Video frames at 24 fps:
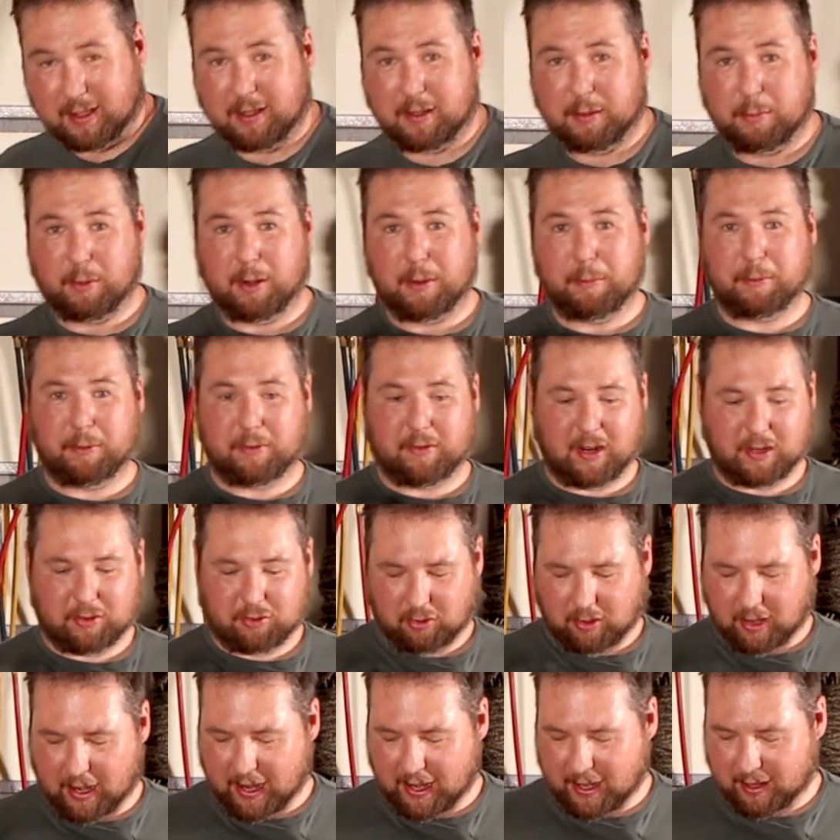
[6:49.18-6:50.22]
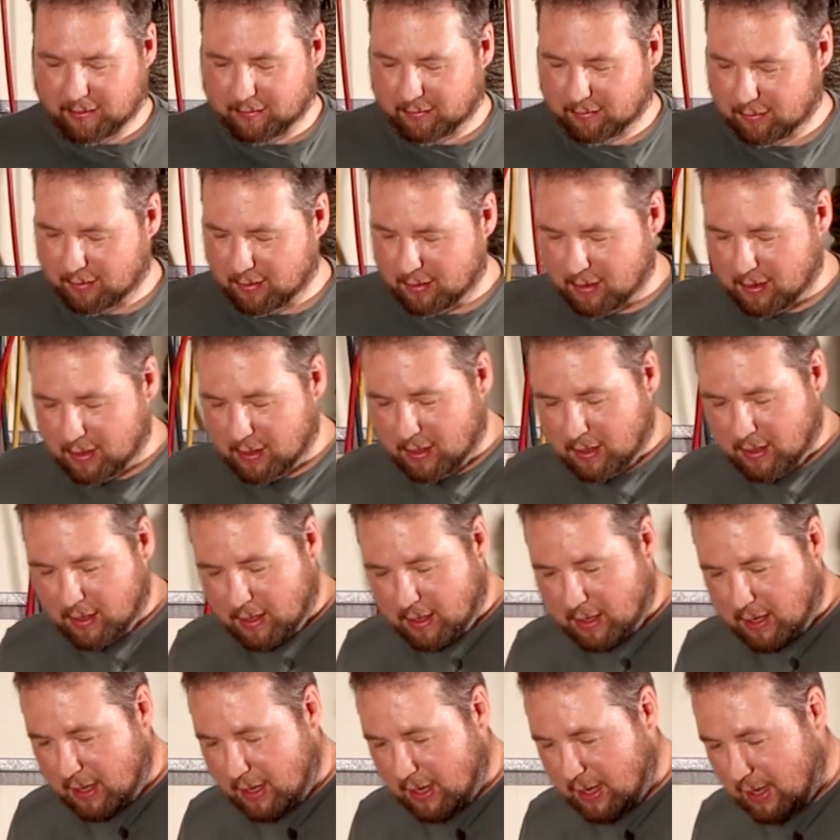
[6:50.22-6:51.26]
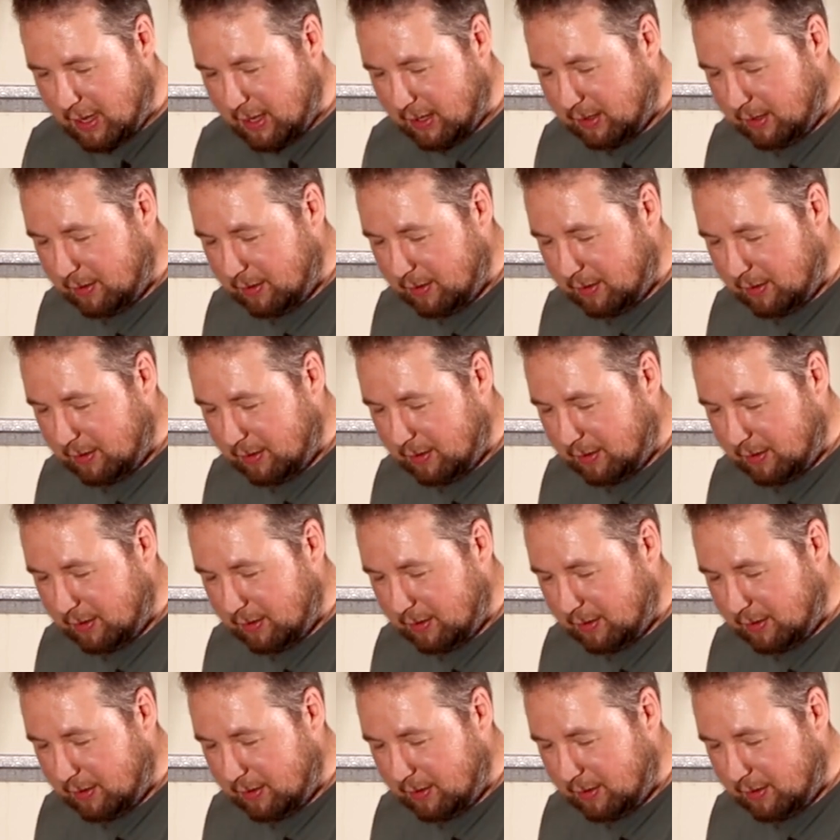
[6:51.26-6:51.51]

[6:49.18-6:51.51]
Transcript: You want to protect your hands. Uh,